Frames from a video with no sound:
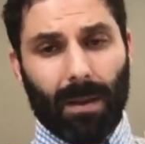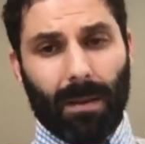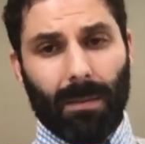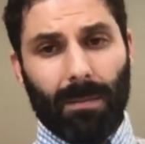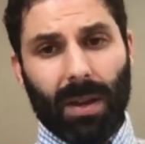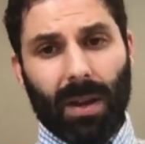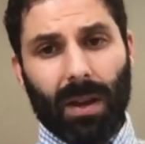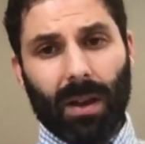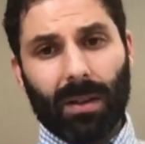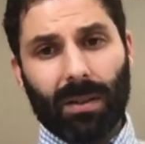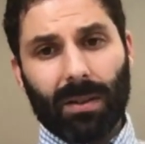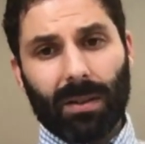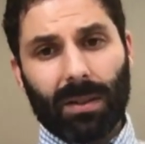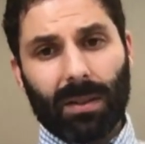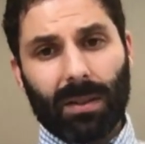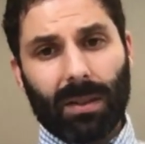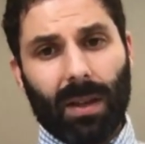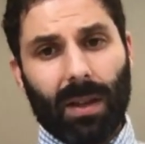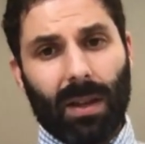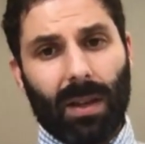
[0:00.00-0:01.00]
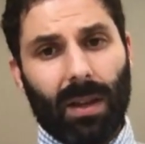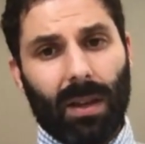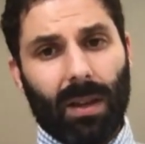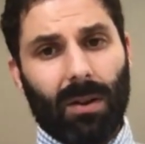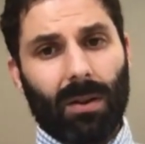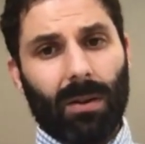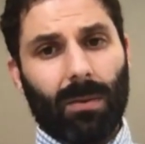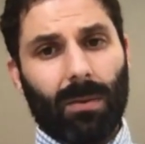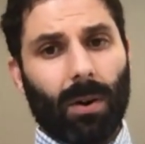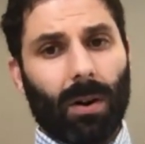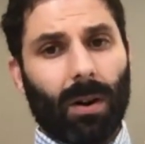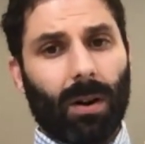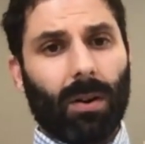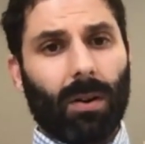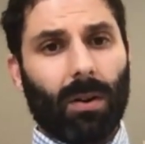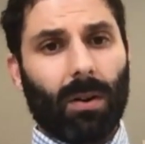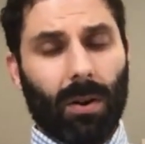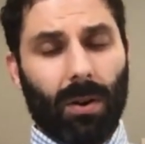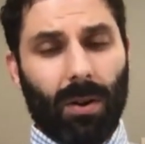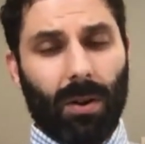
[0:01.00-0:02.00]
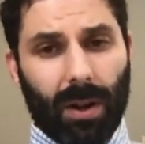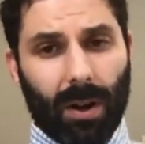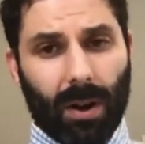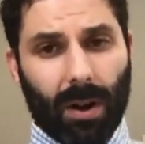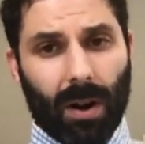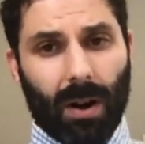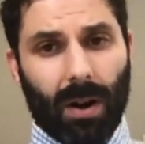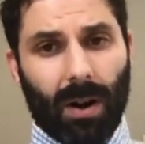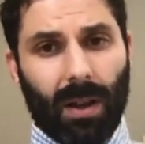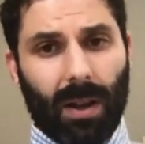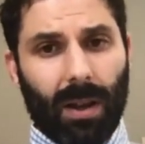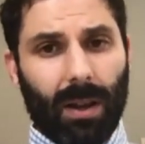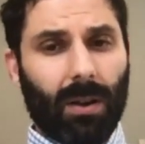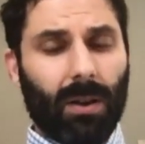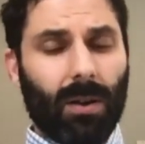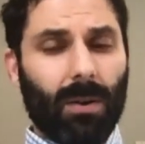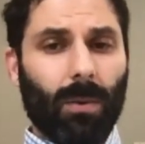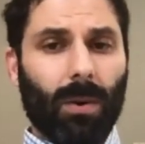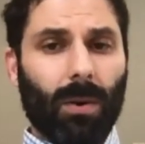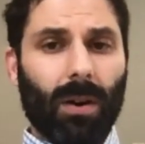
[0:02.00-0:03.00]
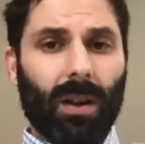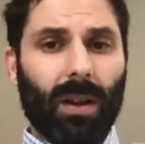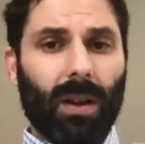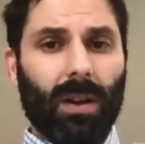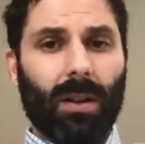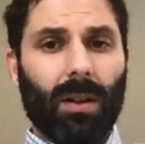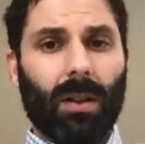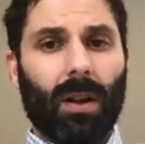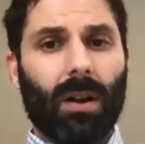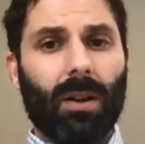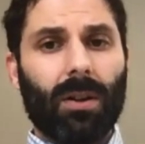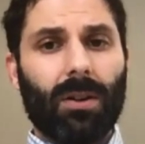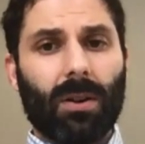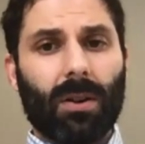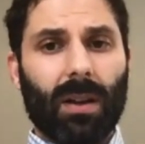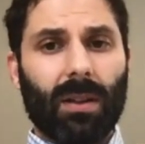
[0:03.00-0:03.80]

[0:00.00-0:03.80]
because it could work earlier, it could work in a larger